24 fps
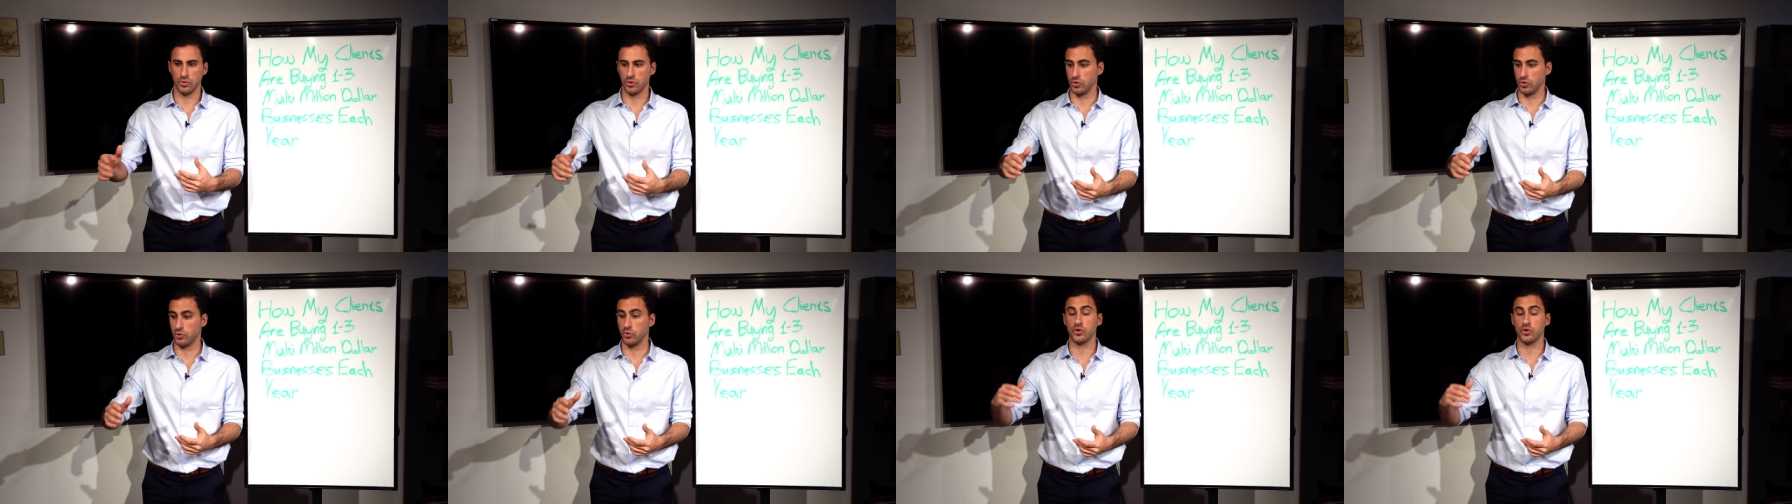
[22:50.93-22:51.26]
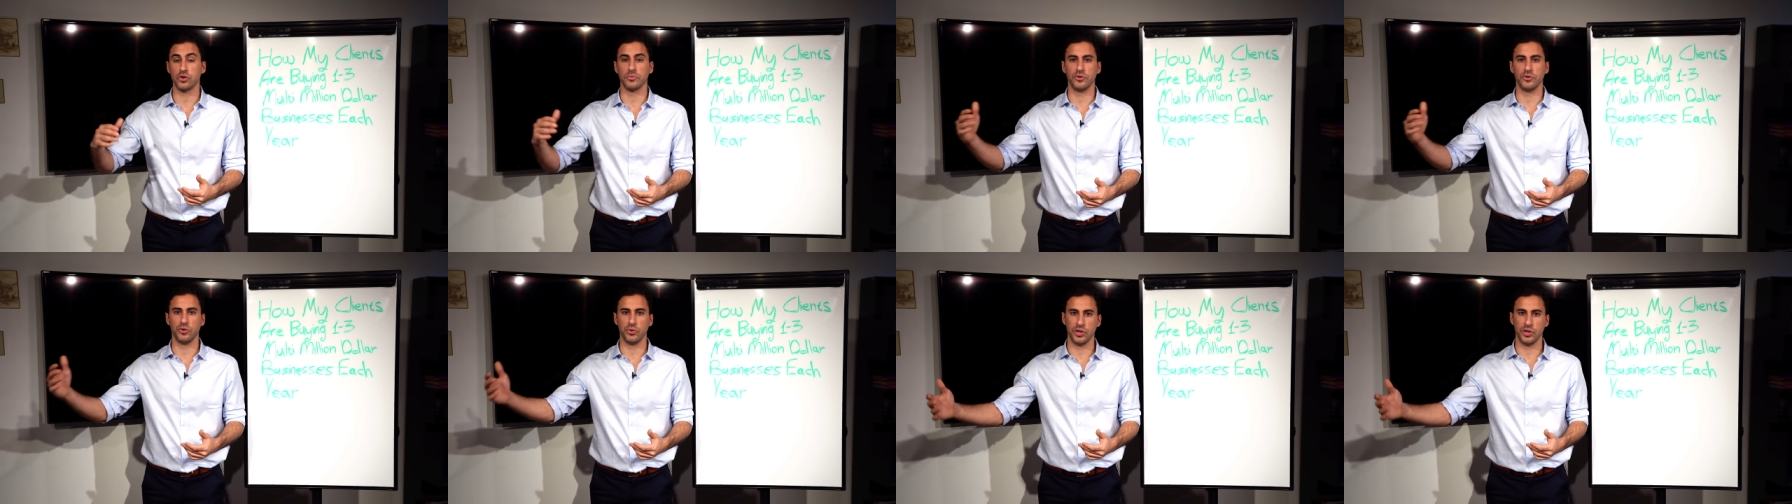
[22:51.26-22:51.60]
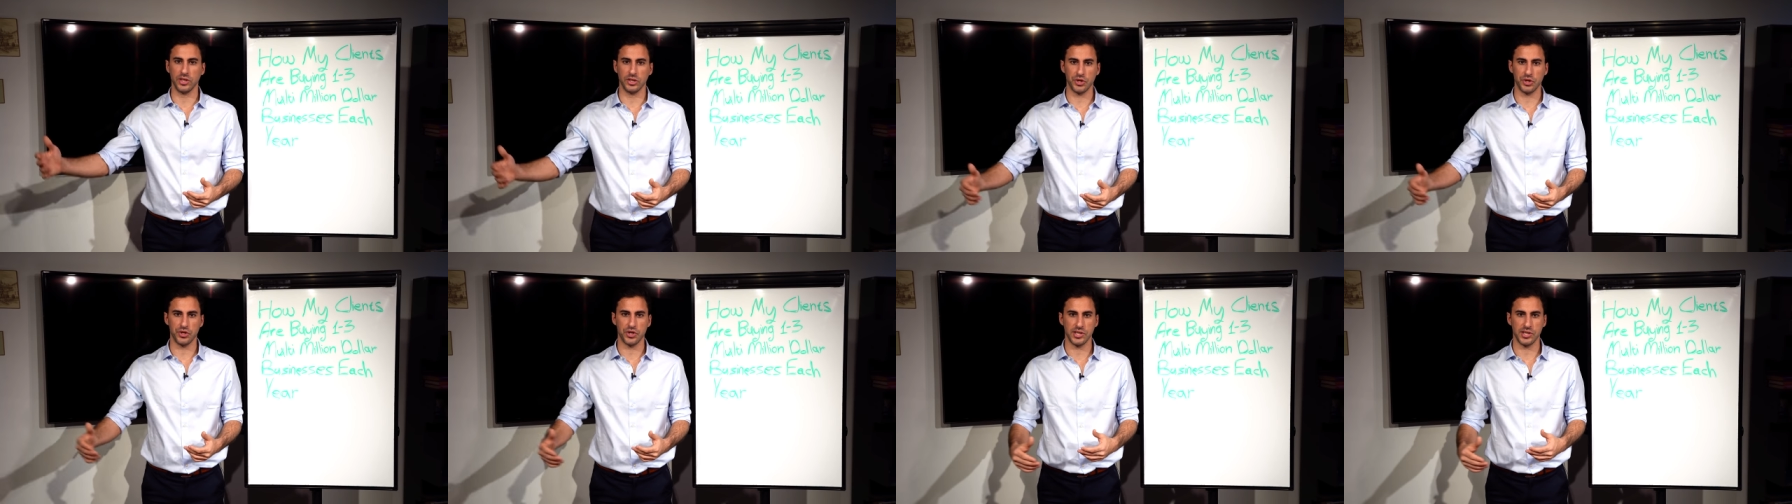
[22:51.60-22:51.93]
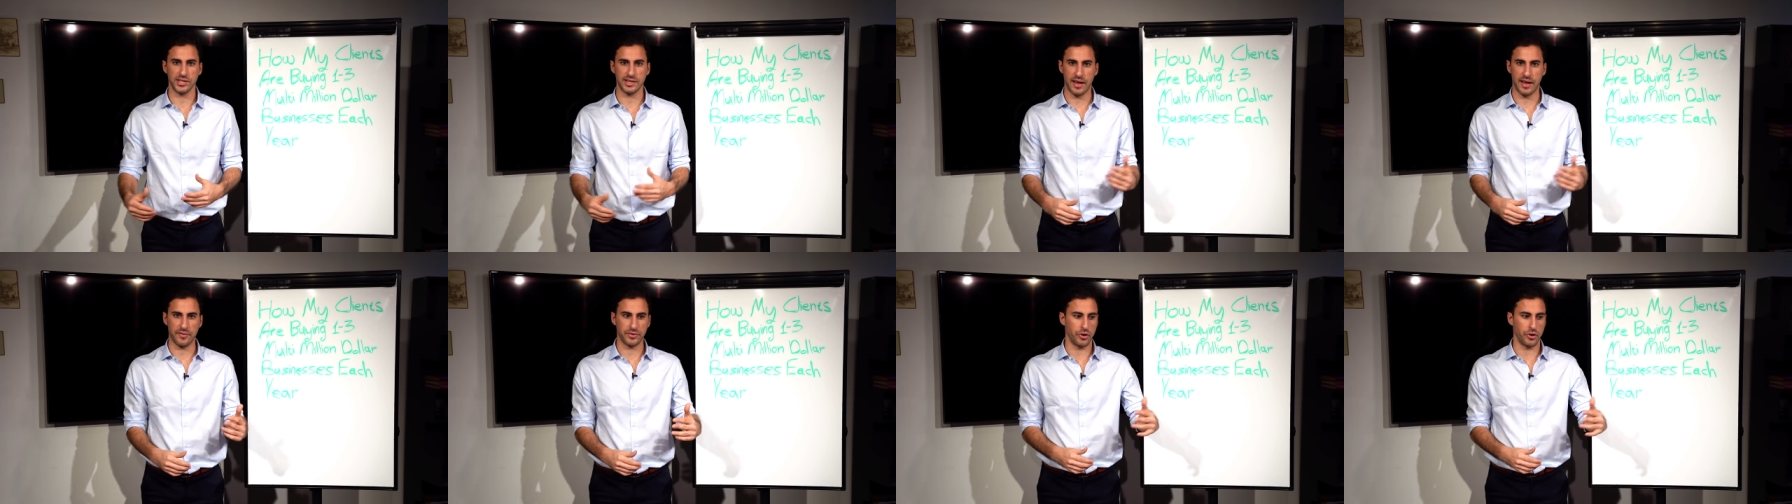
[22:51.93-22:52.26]
do some due
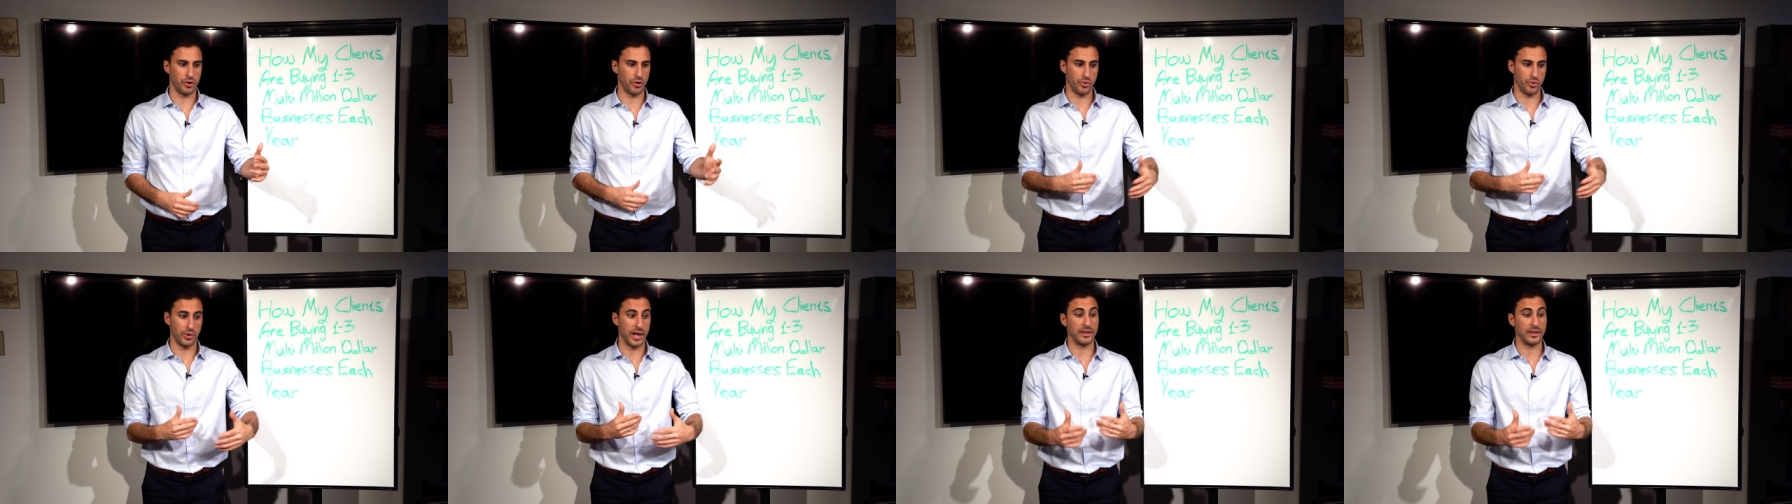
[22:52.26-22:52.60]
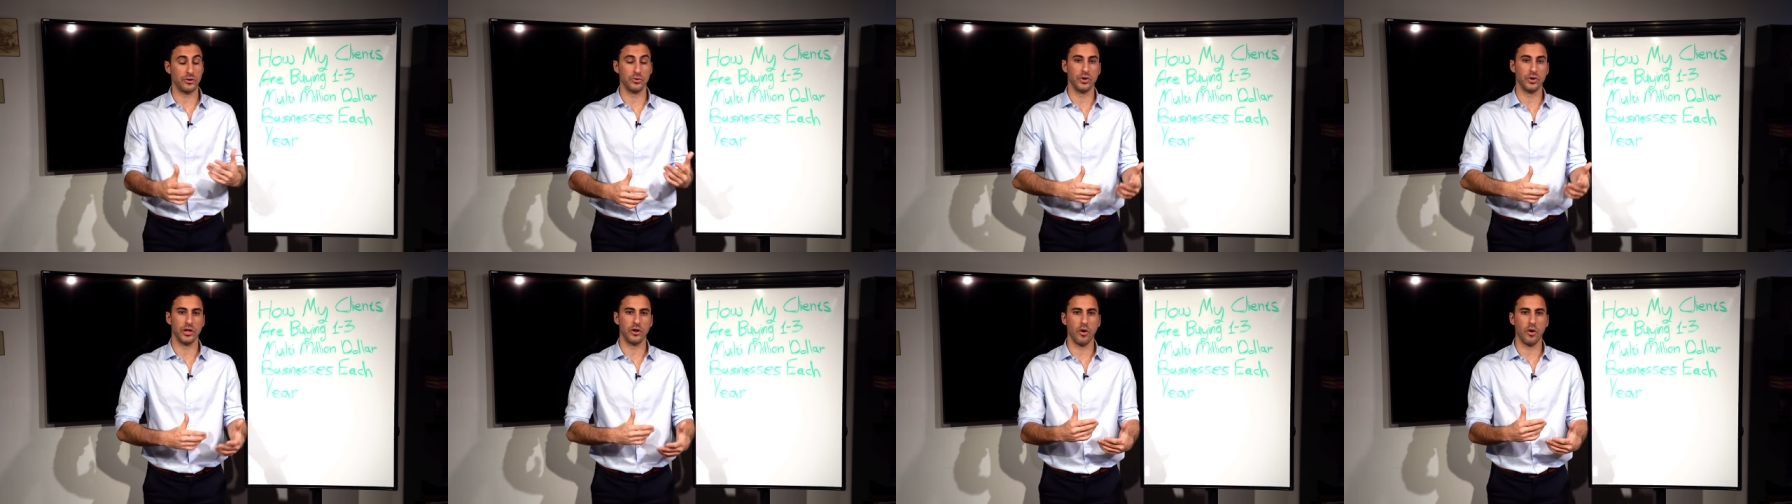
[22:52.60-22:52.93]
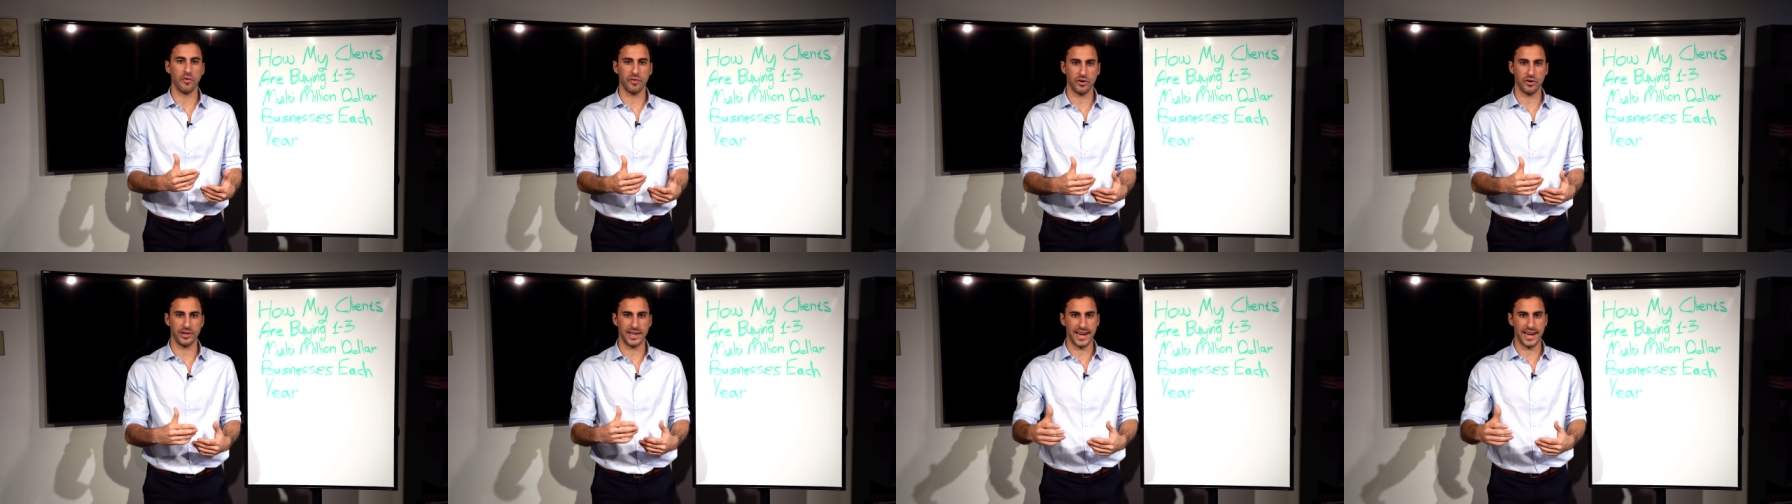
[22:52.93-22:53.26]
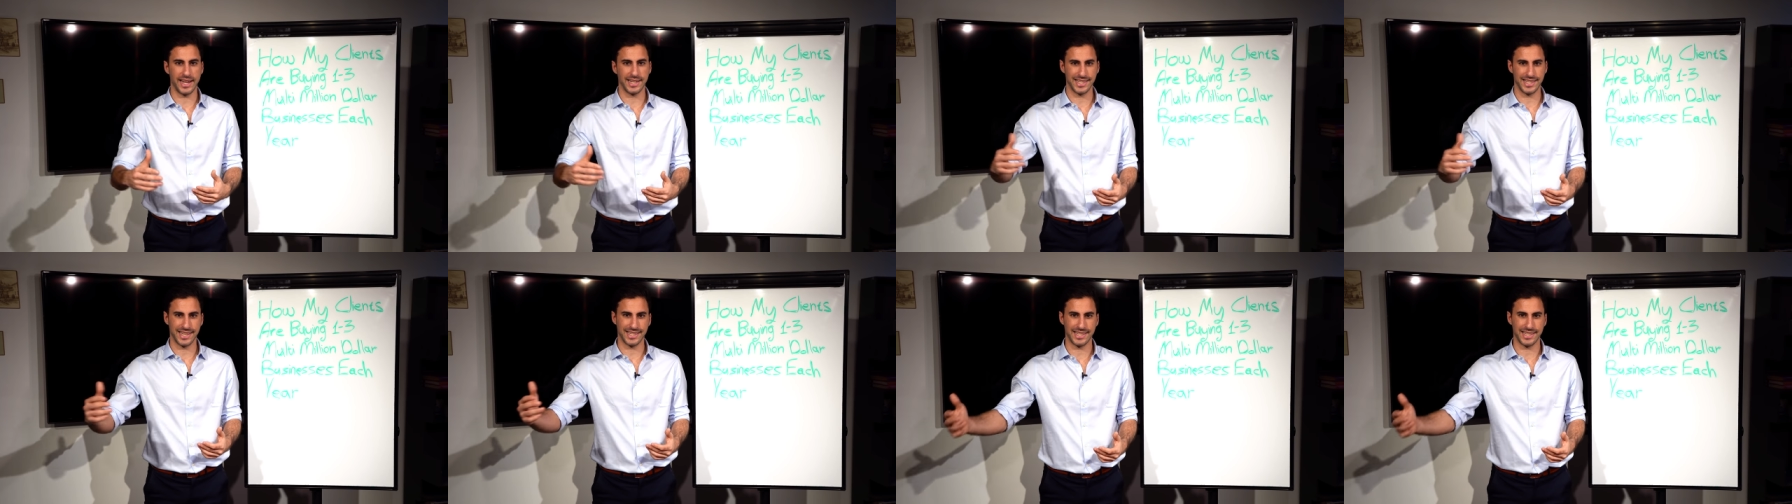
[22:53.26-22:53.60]
diligence after you get to an offer that
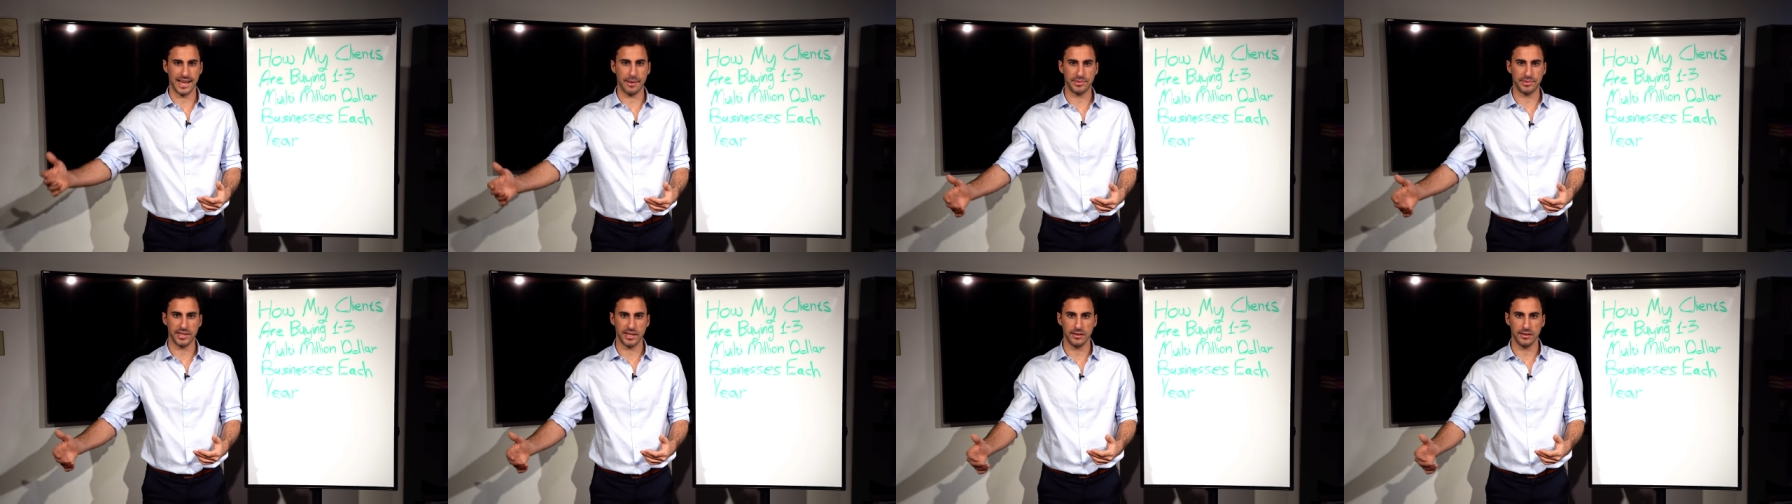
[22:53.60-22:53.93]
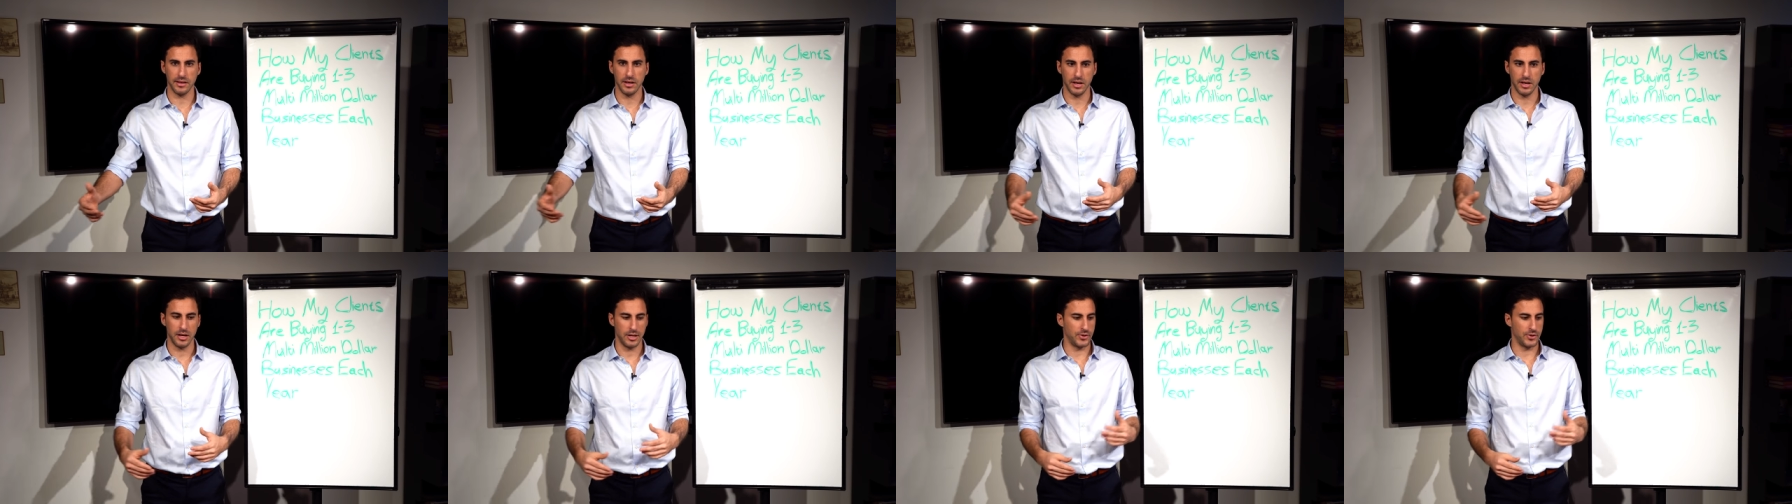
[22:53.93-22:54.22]
is accepted.